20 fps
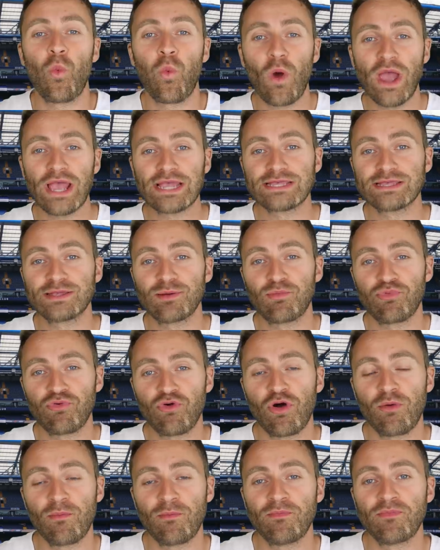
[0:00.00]
West
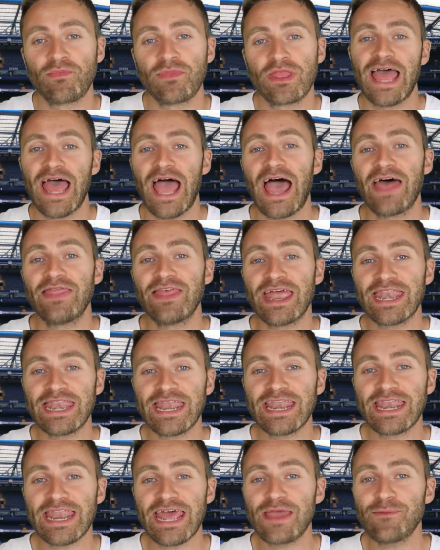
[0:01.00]
Brom. And their
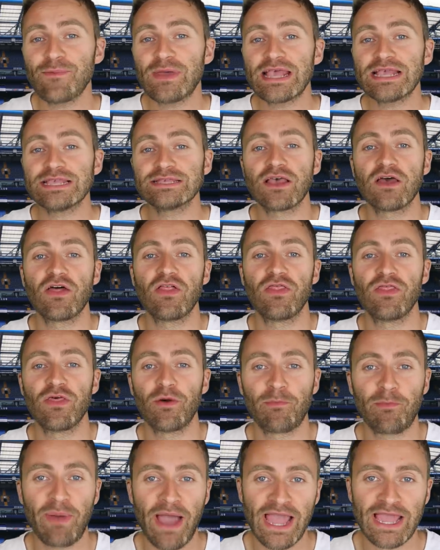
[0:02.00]
nickname is the
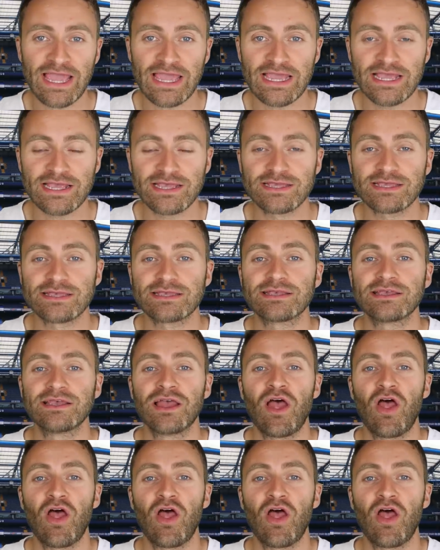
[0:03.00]
Baggies.